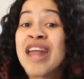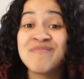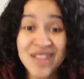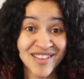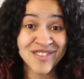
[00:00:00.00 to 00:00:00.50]

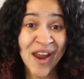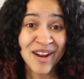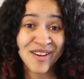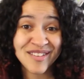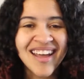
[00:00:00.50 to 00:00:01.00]

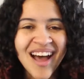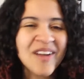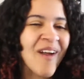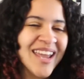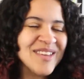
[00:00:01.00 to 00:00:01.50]
administrators. A
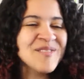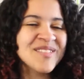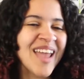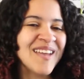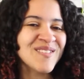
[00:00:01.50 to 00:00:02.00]
great
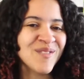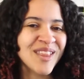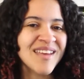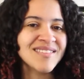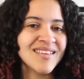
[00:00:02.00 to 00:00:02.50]
use case for
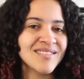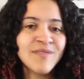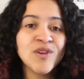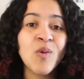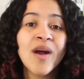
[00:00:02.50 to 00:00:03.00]
this is
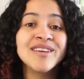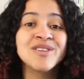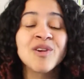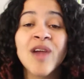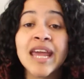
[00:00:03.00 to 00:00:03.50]
if you wanted
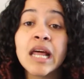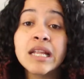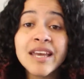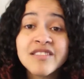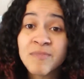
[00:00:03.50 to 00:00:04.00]
to create a
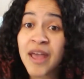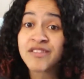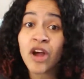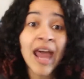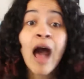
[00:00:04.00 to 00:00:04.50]
list
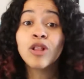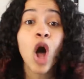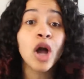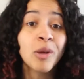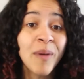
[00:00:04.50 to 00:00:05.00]
based on how
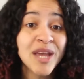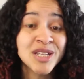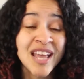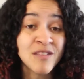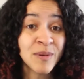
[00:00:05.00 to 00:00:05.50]
long a
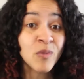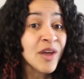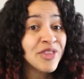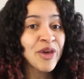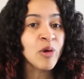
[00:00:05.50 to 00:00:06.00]
patient has been
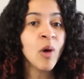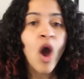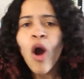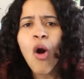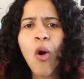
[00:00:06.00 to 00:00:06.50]
with you,
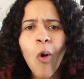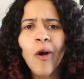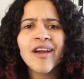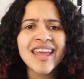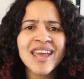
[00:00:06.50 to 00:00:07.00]

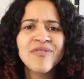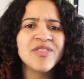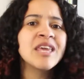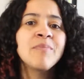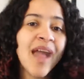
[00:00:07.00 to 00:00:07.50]
or if
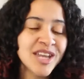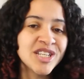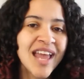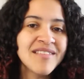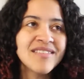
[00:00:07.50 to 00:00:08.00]
the
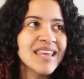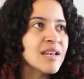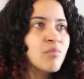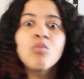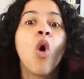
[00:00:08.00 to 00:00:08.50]
patient has
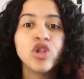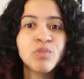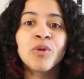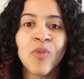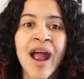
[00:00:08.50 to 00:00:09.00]
seen
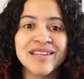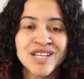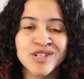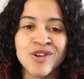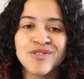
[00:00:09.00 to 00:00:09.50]
multiple
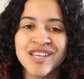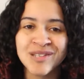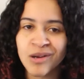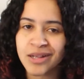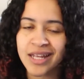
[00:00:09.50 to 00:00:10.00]
practitioners in
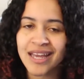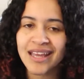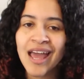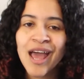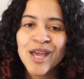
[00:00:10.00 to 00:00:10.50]
your clinic,
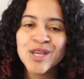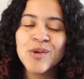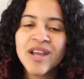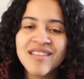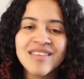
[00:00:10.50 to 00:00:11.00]
you
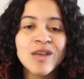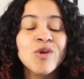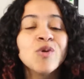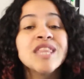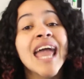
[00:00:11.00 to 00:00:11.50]
can see
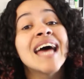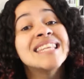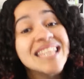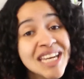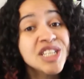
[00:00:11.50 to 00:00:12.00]
who they
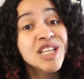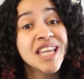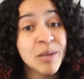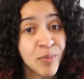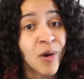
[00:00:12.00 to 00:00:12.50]

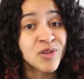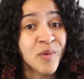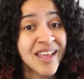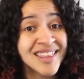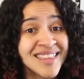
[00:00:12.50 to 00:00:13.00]
initially booked
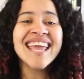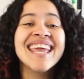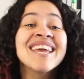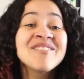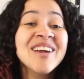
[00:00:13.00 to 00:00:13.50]
with.
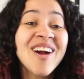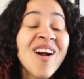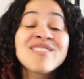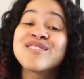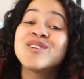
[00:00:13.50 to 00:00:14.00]
In
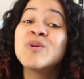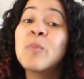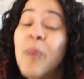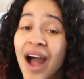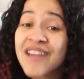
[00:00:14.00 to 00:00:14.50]
regards to
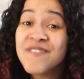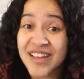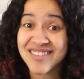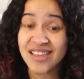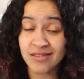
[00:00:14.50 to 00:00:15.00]
bug
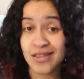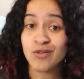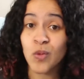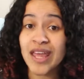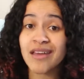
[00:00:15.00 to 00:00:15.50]
fixes
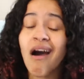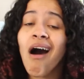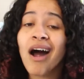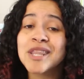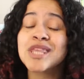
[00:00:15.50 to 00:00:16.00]
this week,
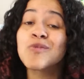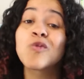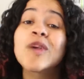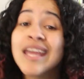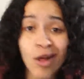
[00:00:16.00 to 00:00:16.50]
on the
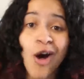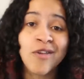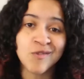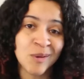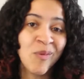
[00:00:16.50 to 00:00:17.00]

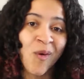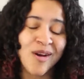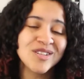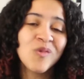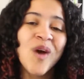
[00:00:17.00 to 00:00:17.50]
recalls
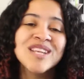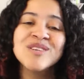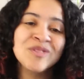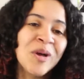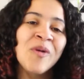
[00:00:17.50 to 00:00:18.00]
report, when
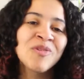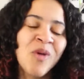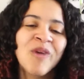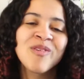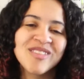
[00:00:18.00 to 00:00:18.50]
you load
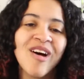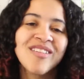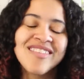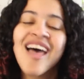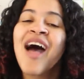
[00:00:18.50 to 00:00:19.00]
more
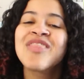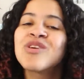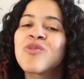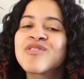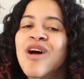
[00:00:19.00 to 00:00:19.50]
results,
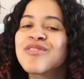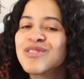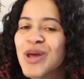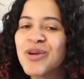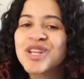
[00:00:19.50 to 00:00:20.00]
the results
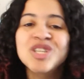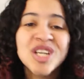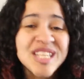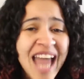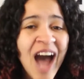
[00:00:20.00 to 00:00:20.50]
loaded
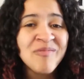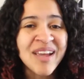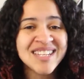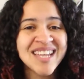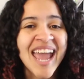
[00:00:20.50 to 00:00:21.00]
should now
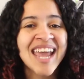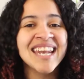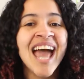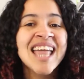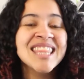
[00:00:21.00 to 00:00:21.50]

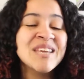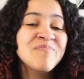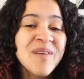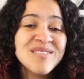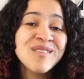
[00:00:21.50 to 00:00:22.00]
maintain the
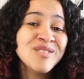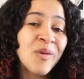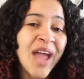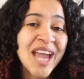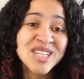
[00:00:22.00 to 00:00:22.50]
business
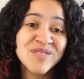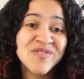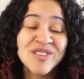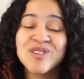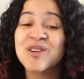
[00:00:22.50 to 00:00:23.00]
location
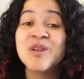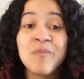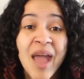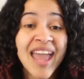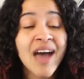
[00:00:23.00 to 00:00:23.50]
filter you
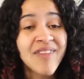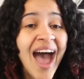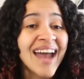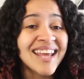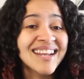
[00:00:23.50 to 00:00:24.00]
may have
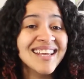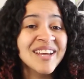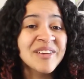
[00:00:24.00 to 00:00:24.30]
added.